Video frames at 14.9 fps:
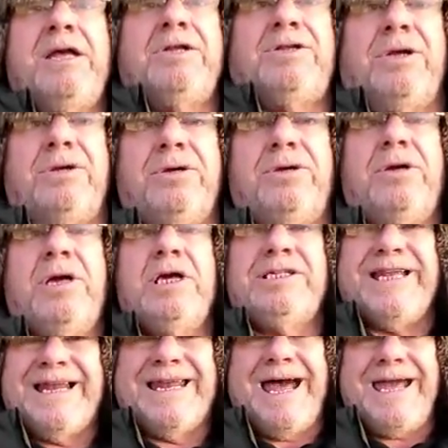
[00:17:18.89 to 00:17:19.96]
to
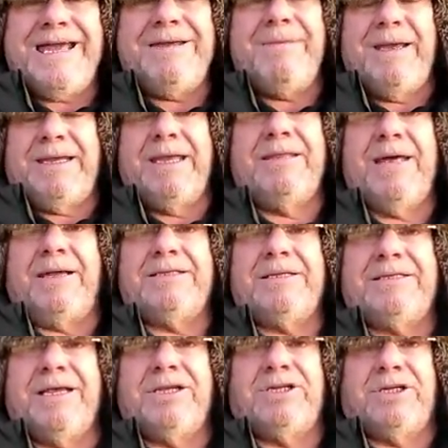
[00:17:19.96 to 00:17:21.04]
delay making that
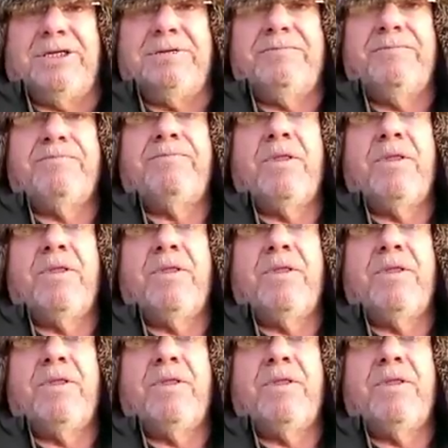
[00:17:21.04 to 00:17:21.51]
decision